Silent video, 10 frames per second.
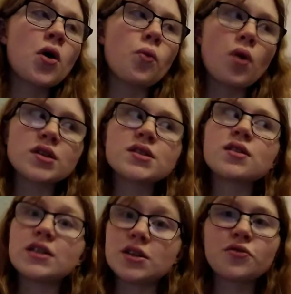whilst
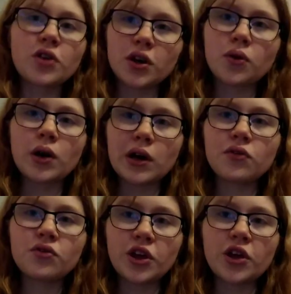I did find quite a
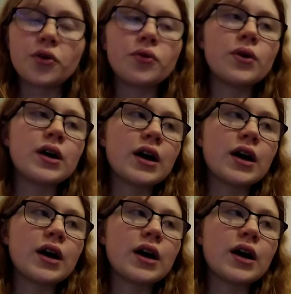few,